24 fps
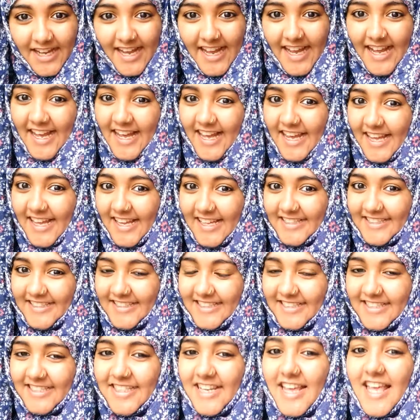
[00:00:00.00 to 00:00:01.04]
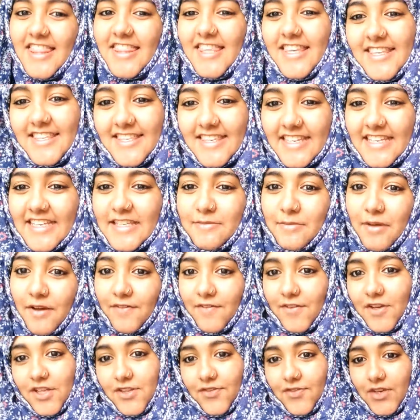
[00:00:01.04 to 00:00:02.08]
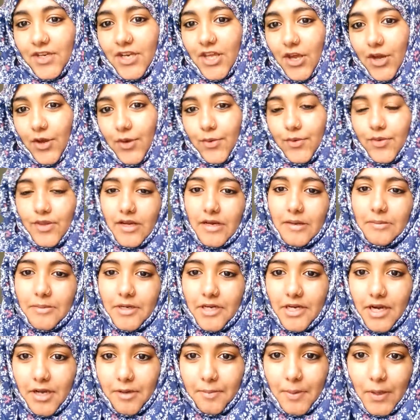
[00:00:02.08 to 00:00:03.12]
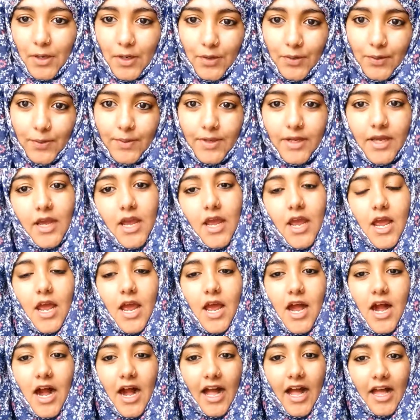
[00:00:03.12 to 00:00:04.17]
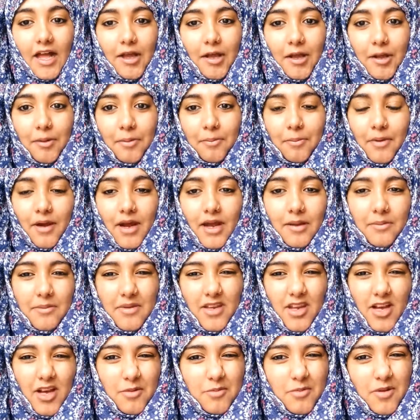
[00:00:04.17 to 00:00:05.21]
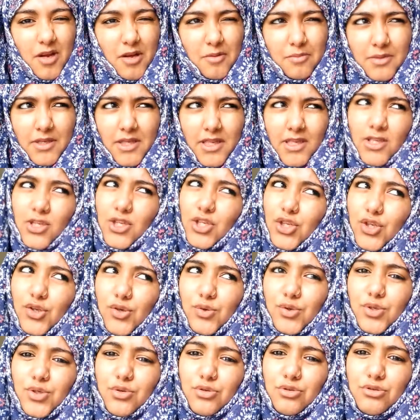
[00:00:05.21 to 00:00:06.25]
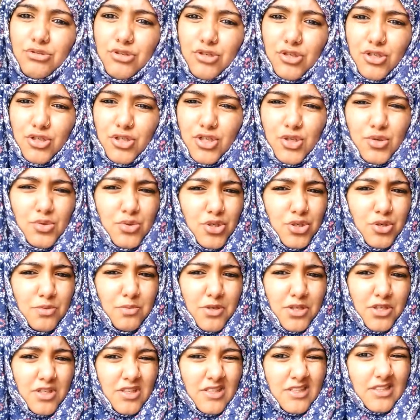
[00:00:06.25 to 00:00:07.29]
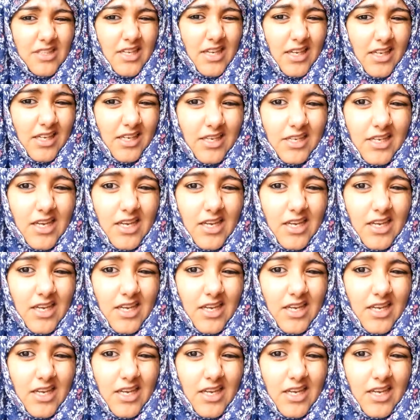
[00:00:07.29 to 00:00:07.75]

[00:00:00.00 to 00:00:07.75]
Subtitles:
And this is my first video that I'm gonna upload. I'm an upcoming new YouTuber, you could say.